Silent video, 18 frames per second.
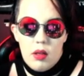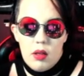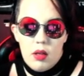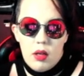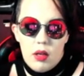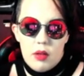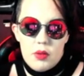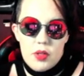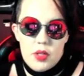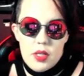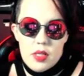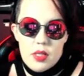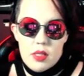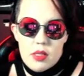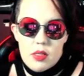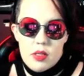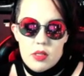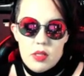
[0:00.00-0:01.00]
Oh, she's
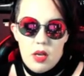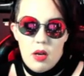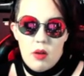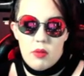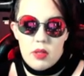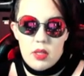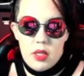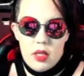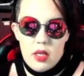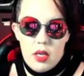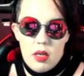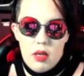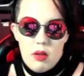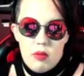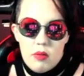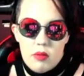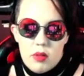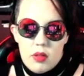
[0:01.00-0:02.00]
so
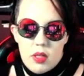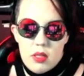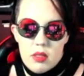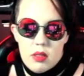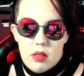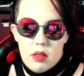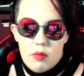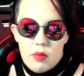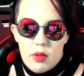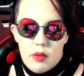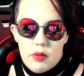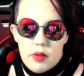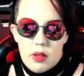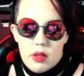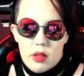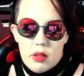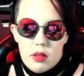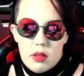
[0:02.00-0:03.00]
cute. That's a good one of
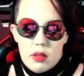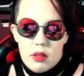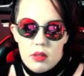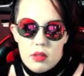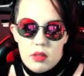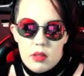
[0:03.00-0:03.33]
her.